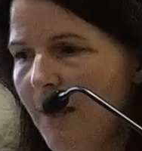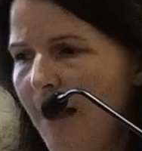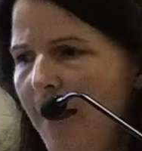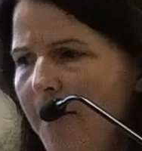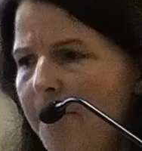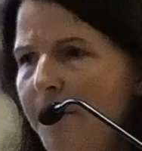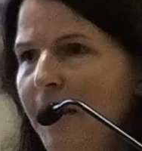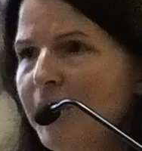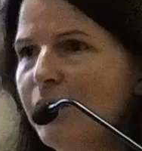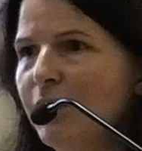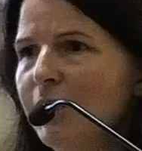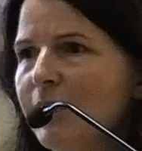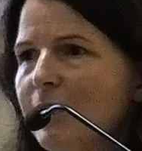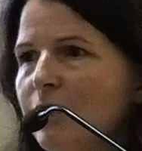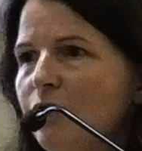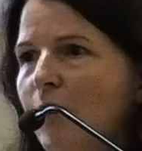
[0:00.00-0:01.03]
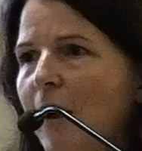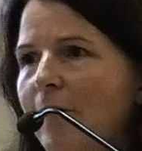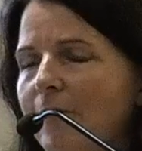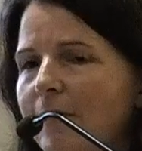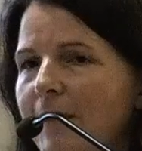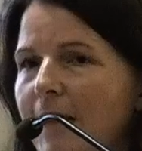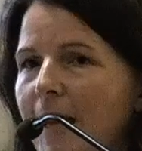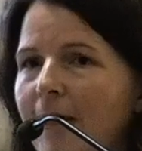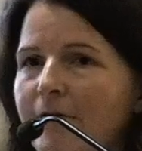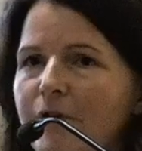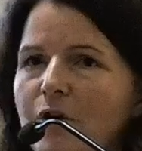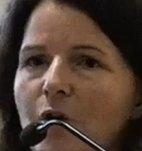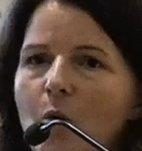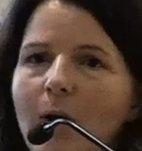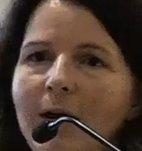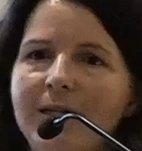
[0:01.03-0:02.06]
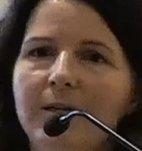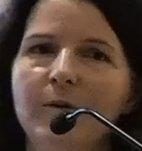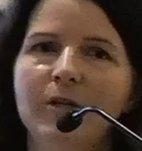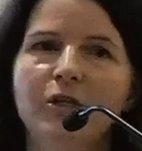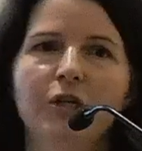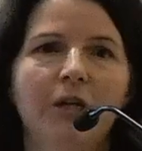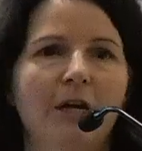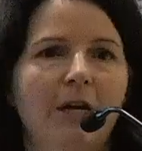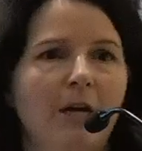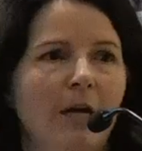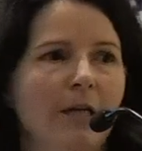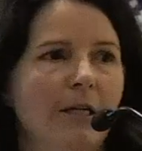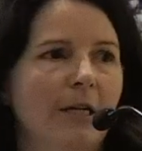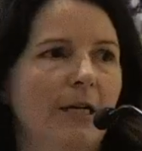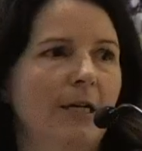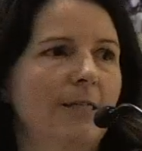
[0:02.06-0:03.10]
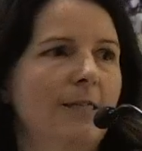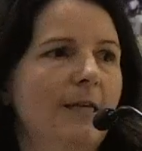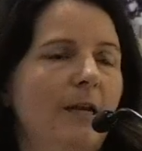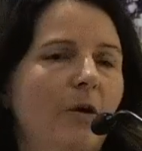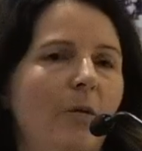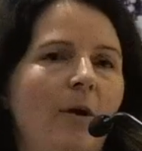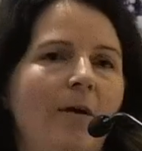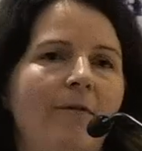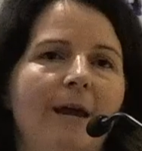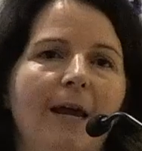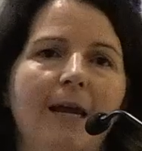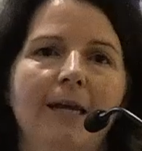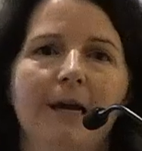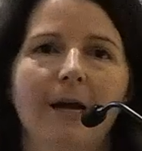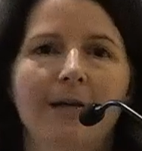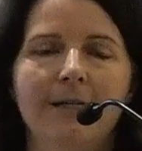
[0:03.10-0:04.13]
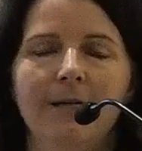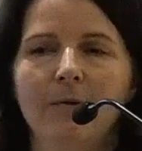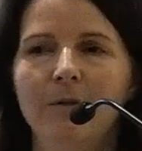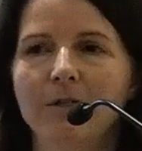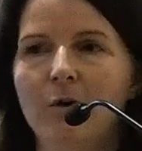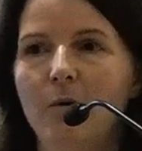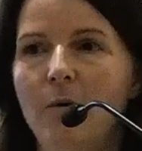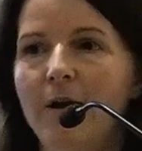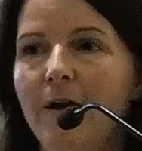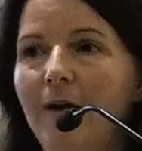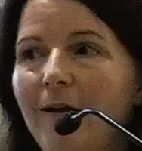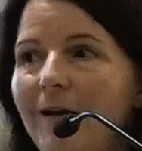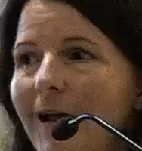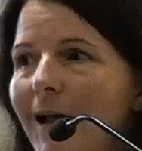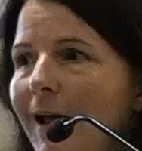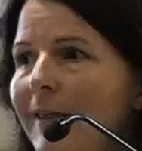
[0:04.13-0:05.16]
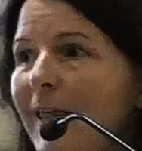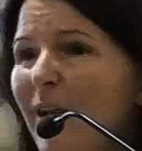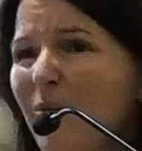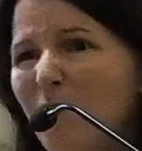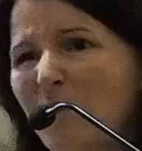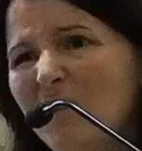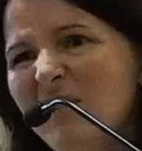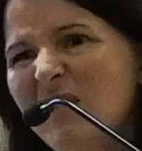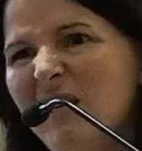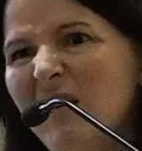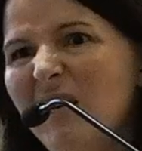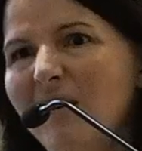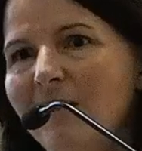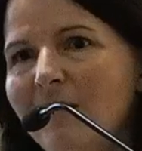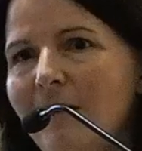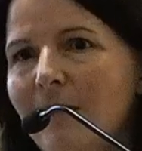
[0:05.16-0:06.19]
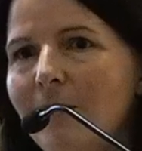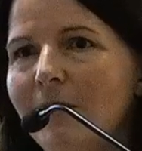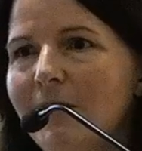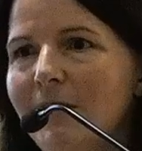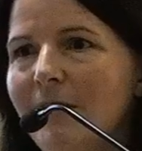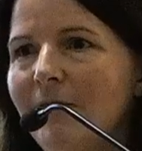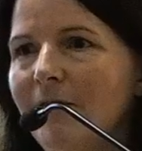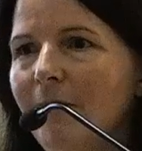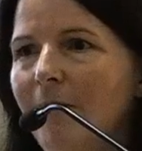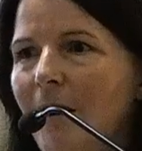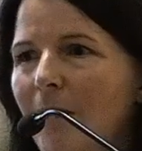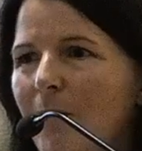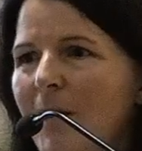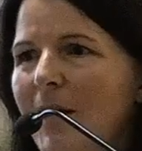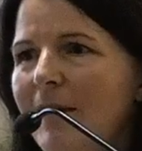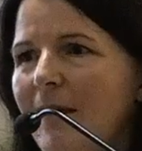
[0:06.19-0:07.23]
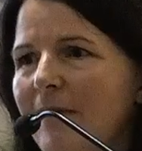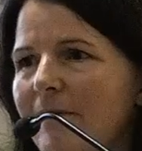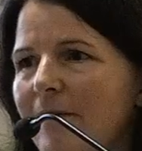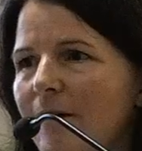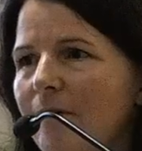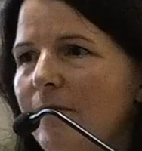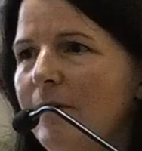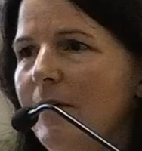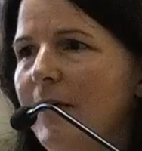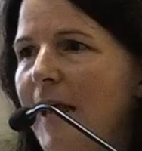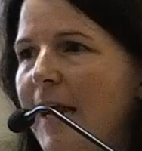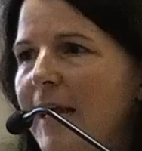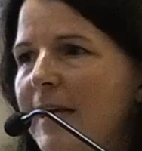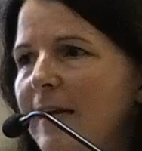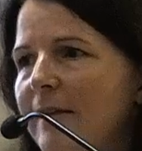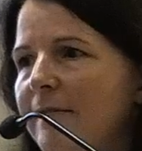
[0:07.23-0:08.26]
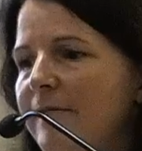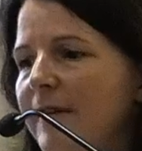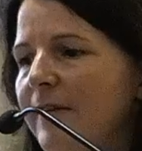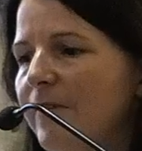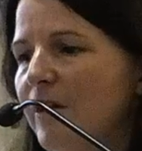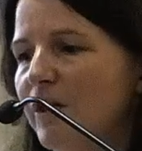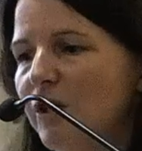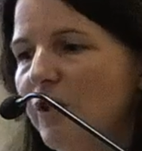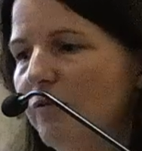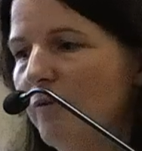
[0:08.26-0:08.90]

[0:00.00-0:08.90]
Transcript: patients travel, they have no idea what chikungunya is. They don't have any idea what's going on. They were sick. They were sick for about a week. They felt really achy and feverish and threw